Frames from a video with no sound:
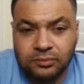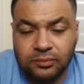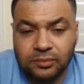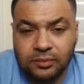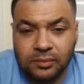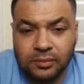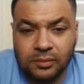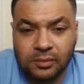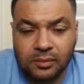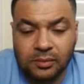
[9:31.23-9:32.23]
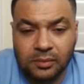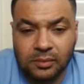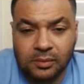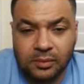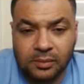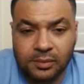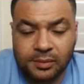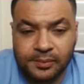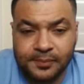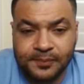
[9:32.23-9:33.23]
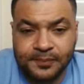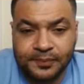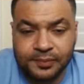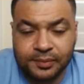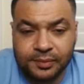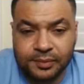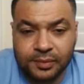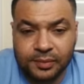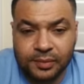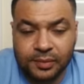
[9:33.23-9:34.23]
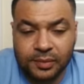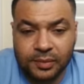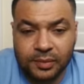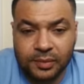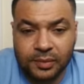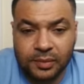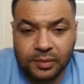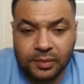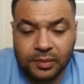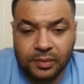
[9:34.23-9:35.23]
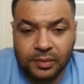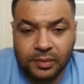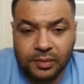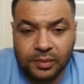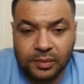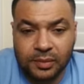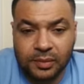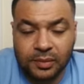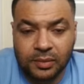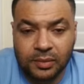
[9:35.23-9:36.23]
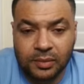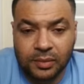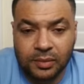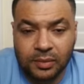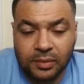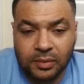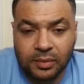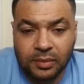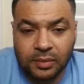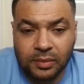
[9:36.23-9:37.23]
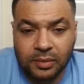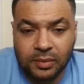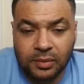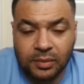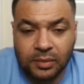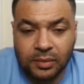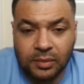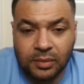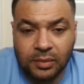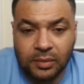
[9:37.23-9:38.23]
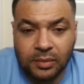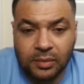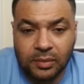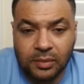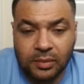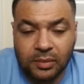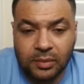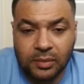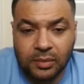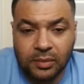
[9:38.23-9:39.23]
[no speech]